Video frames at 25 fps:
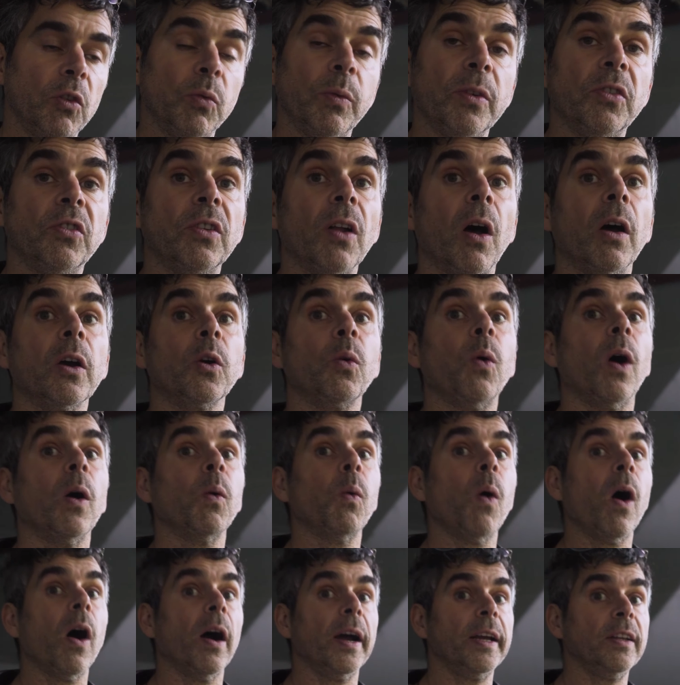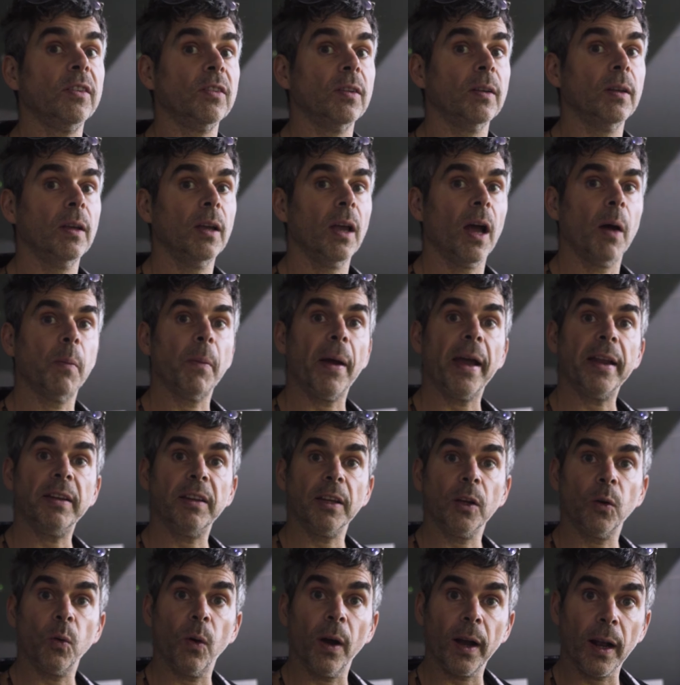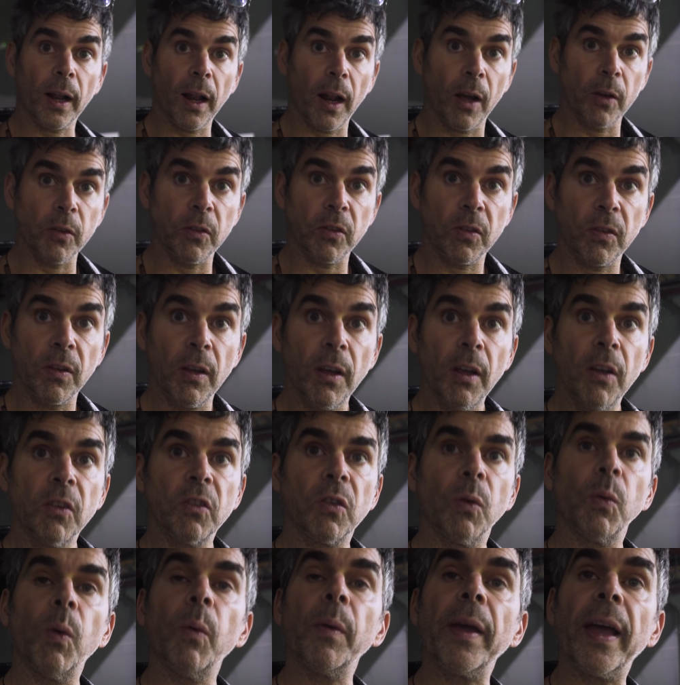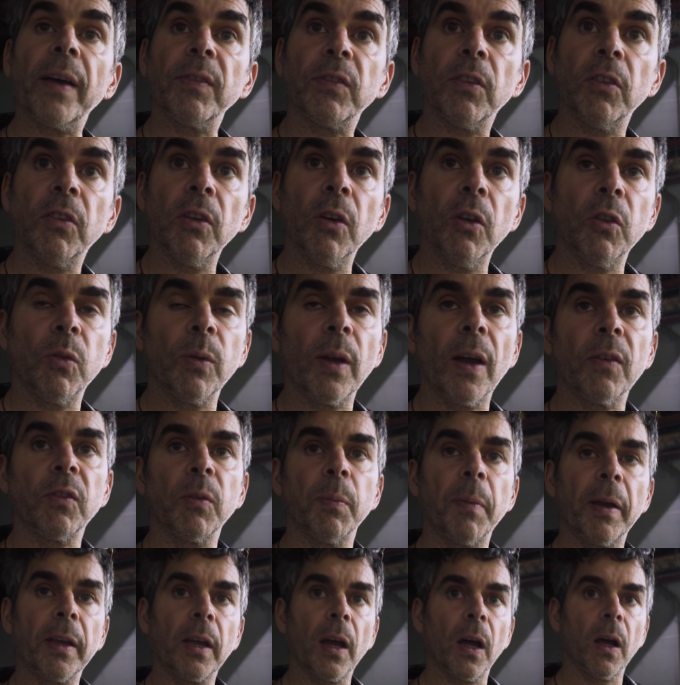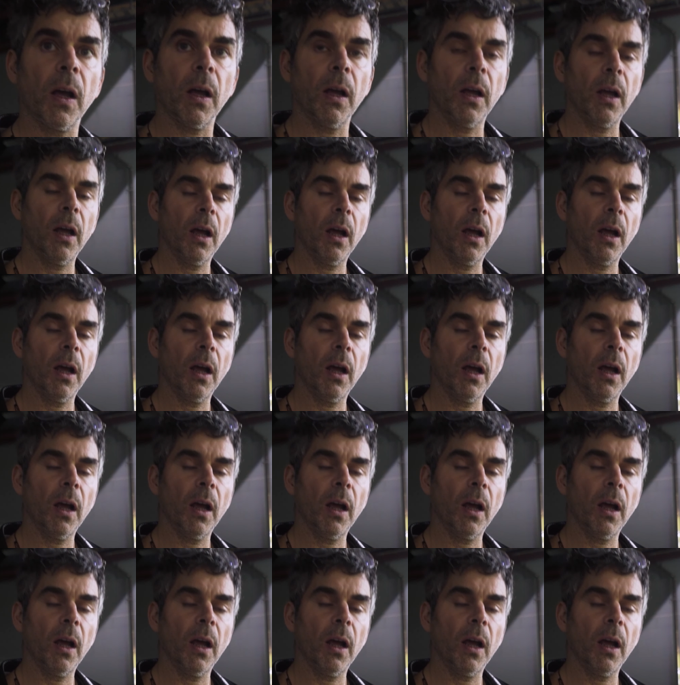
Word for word: is we're starting quite wide and we're ending quite close. So what we have to do is we have to make a,